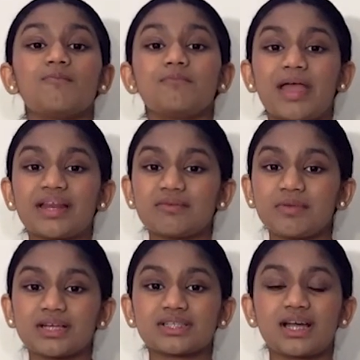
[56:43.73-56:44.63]
Many
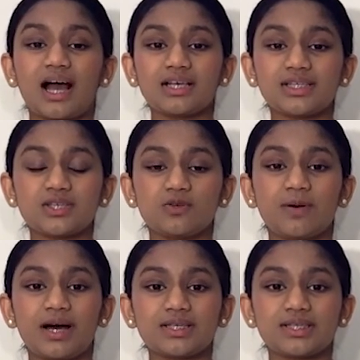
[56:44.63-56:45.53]
merits to Hasi
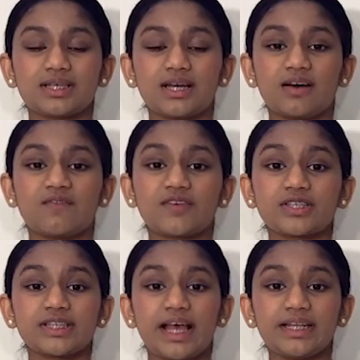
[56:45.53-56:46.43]
Upasika for
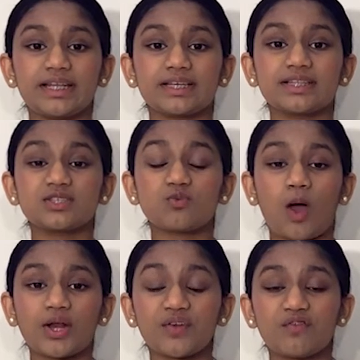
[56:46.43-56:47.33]
sending these
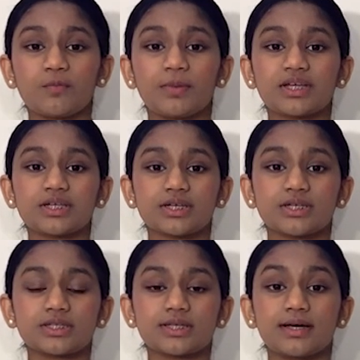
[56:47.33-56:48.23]
wonderful
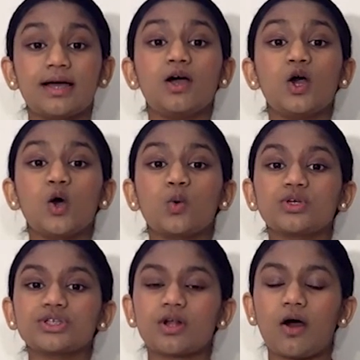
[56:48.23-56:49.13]
pictures. We
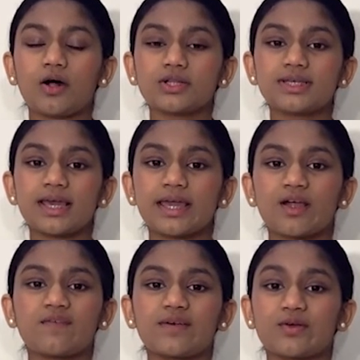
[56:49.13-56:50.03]
should all take
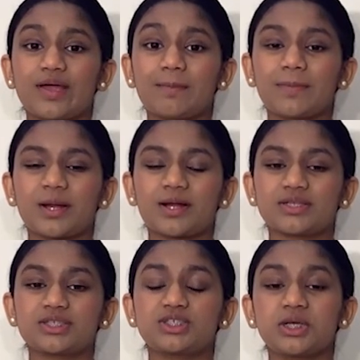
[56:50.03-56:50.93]
care of our
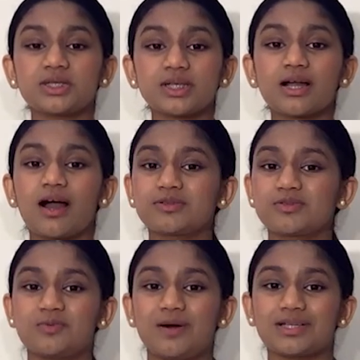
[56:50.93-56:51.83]
grandparents just like Hasi
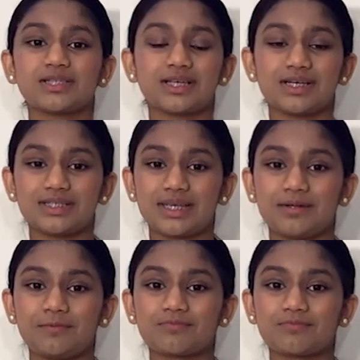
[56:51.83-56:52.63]
Upasika did.